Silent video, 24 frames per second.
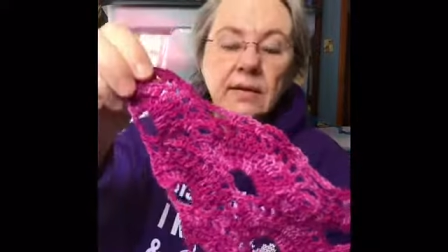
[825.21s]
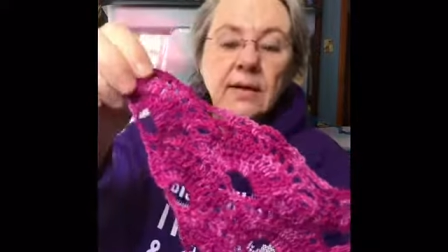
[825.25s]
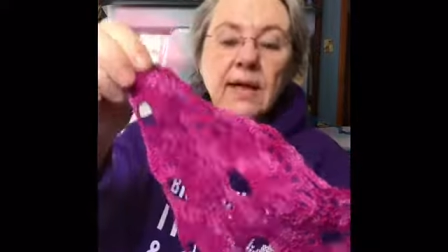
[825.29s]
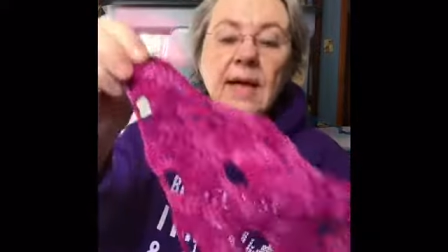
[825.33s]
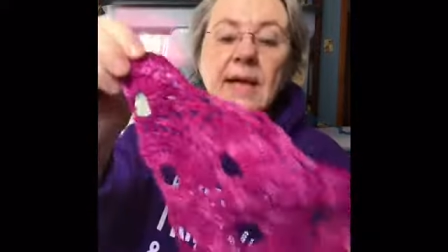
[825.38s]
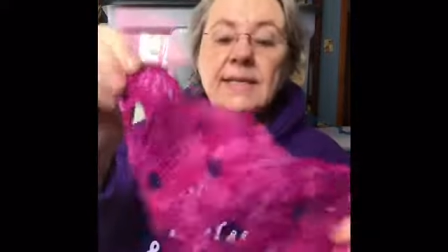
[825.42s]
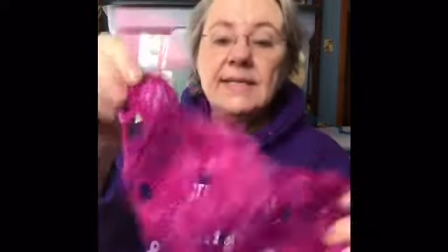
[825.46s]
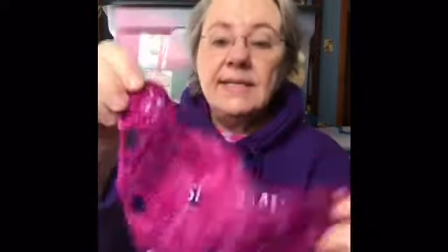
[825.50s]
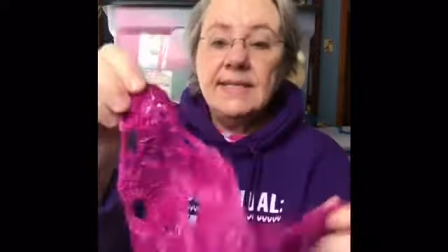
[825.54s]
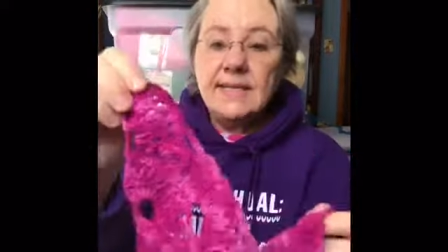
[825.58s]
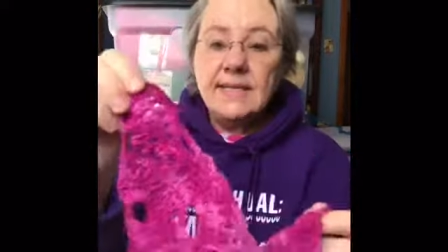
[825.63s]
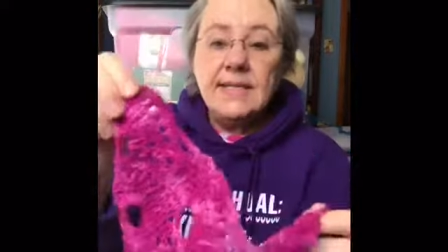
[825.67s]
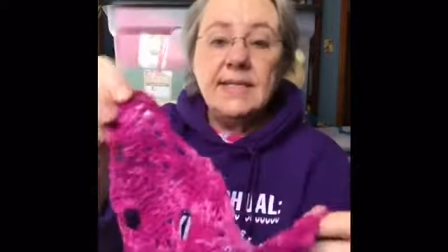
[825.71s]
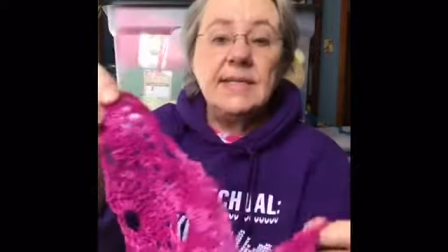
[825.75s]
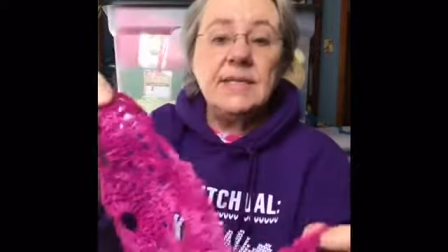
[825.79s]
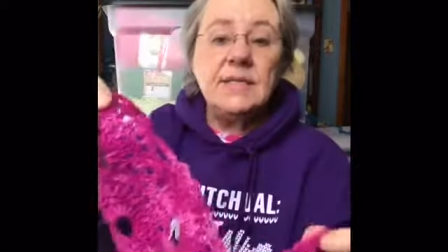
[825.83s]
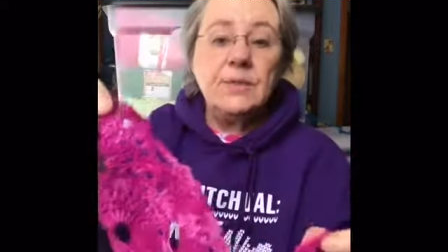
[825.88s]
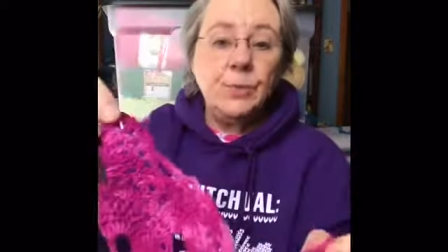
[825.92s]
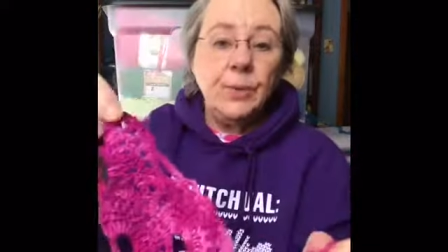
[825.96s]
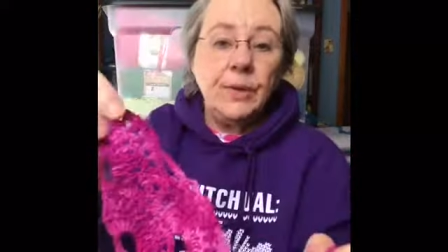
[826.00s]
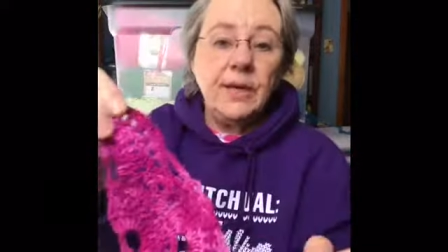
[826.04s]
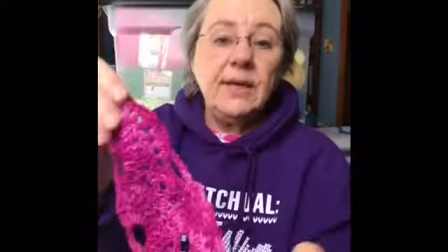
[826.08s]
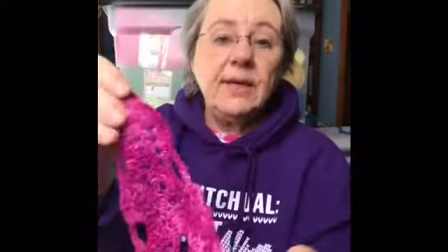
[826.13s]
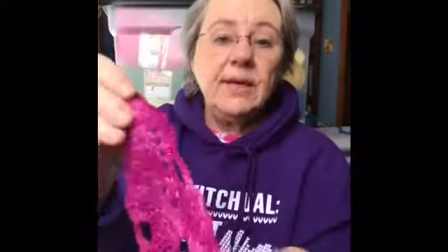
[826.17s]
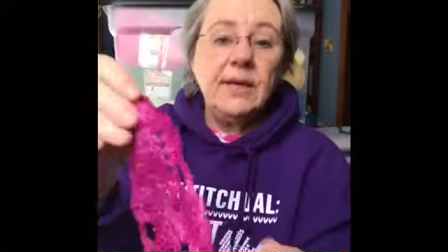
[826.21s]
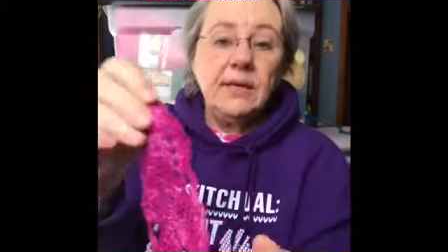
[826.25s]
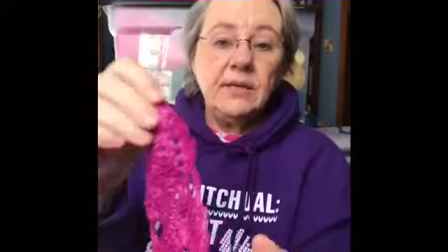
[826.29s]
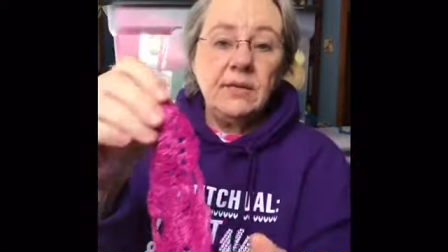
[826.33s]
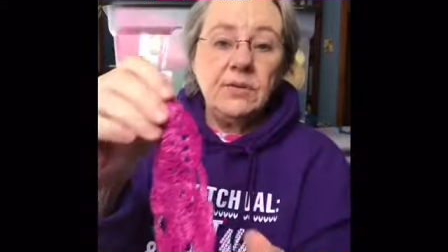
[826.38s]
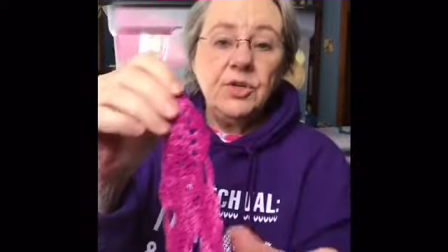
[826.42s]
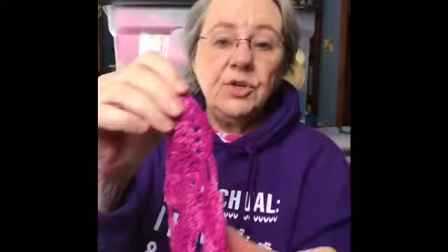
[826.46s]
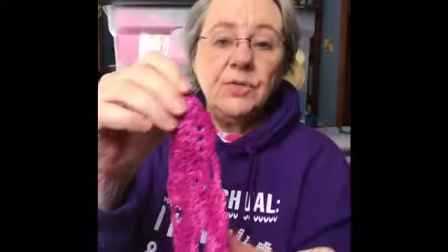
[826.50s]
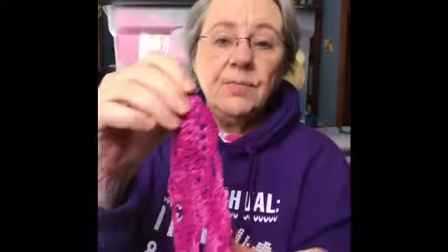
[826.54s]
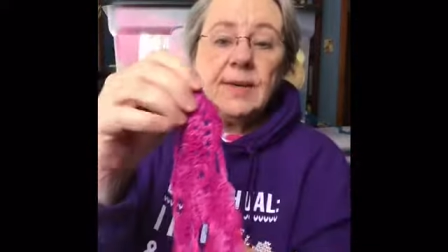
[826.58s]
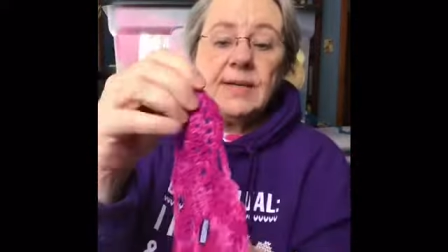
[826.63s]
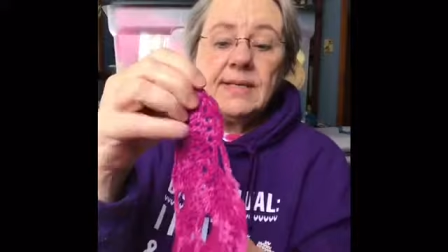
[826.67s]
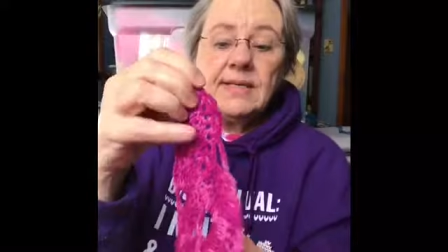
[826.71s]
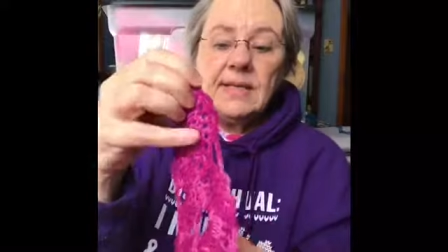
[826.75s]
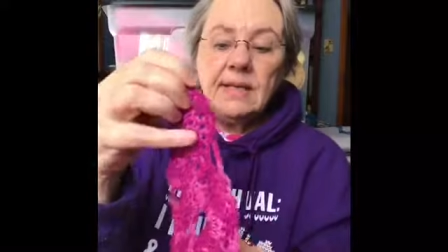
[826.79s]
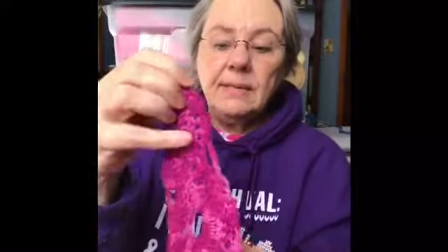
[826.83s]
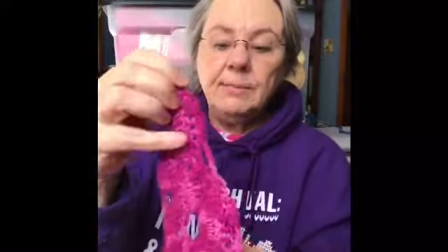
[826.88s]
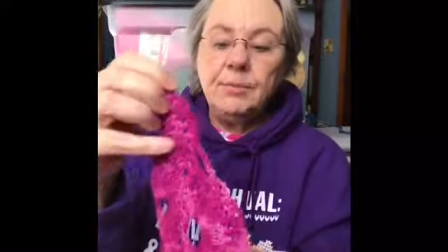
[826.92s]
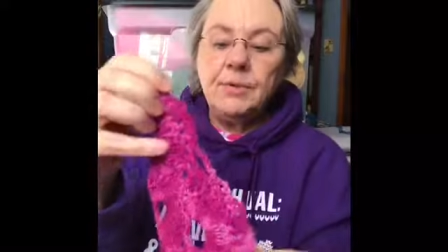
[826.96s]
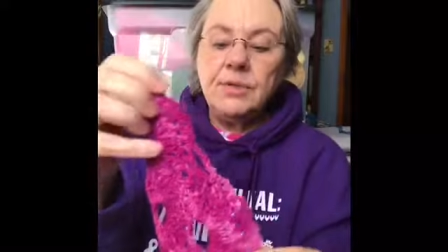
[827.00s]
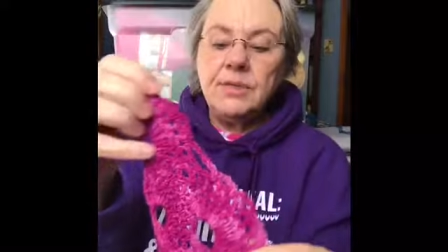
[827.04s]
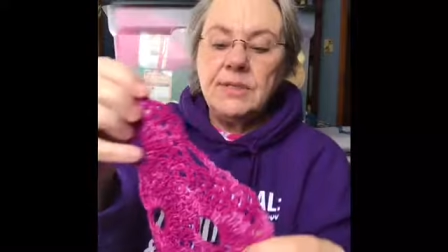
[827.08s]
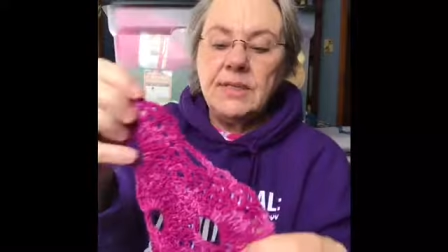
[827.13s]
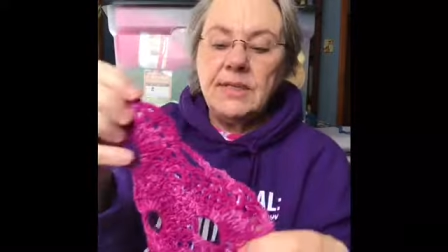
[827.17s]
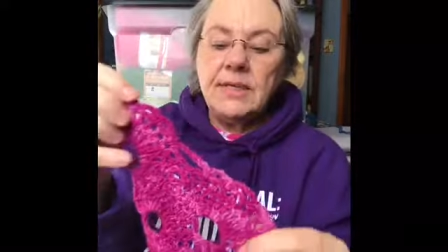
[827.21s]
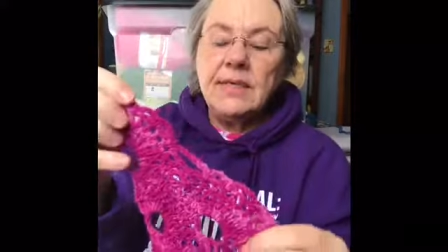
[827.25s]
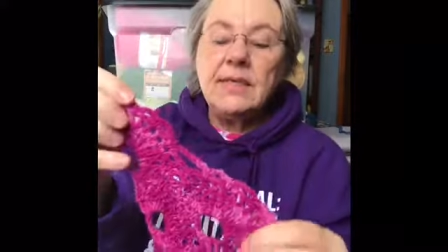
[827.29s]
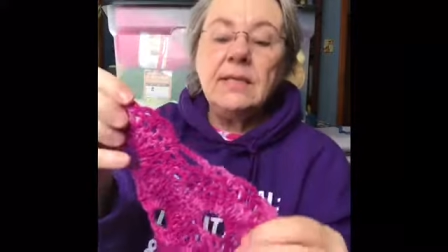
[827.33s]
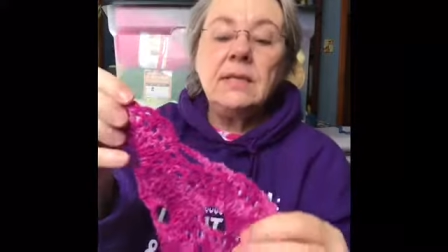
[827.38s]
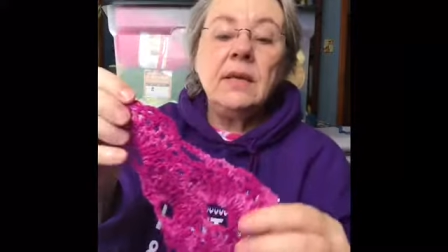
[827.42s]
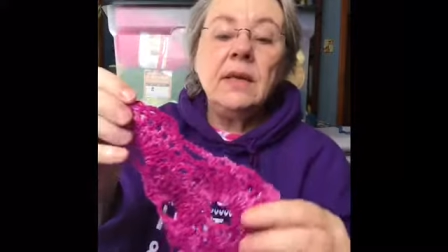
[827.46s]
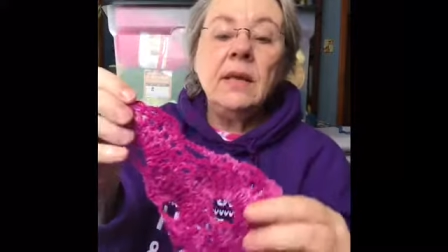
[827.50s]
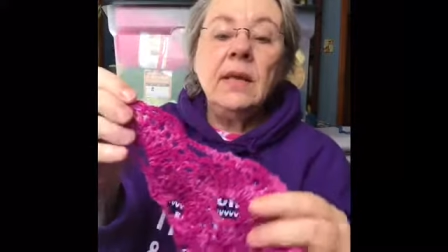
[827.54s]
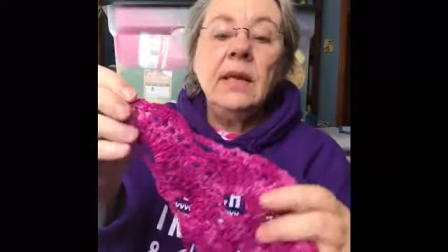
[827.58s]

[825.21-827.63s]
I did this week do my 10%,